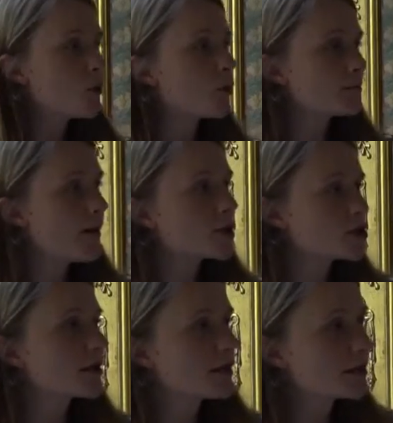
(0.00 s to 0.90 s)
court
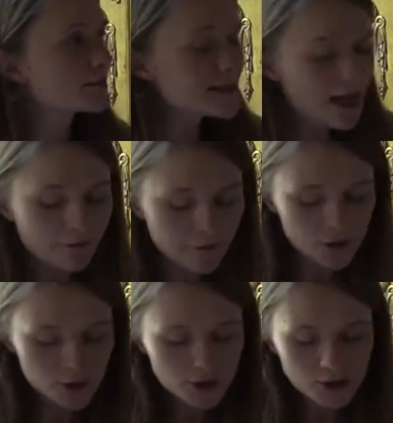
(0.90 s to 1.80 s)
martial on himself
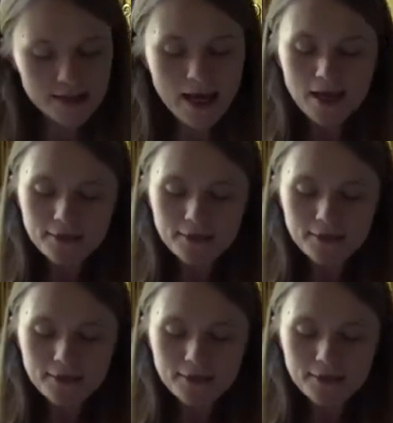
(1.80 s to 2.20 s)
and judges